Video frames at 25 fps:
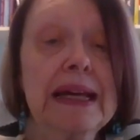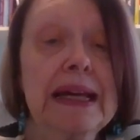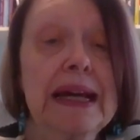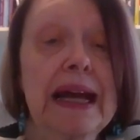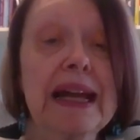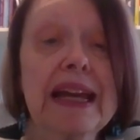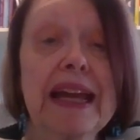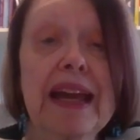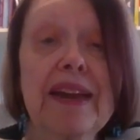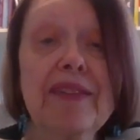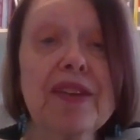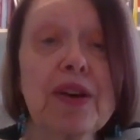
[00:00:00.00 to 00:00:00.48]

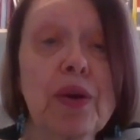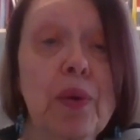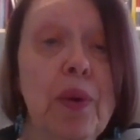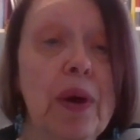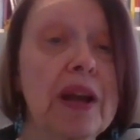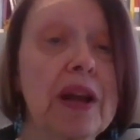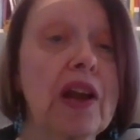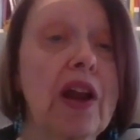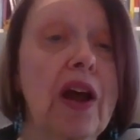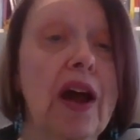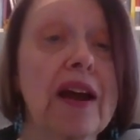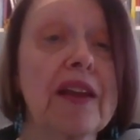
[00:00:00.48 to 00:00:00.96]
I gave it
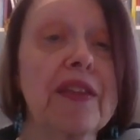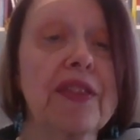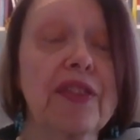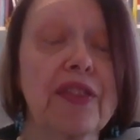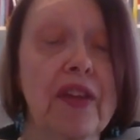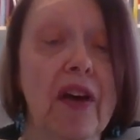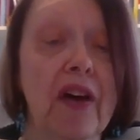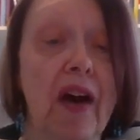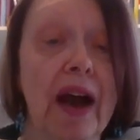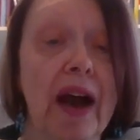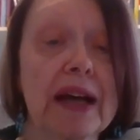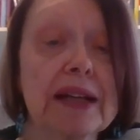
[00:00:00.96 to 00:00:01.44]
quite a lot of
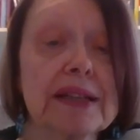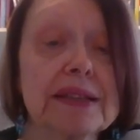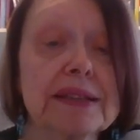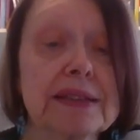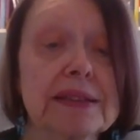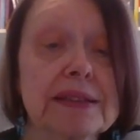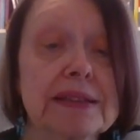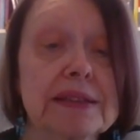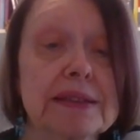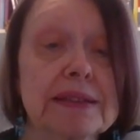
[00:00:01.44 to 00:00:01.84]
thought.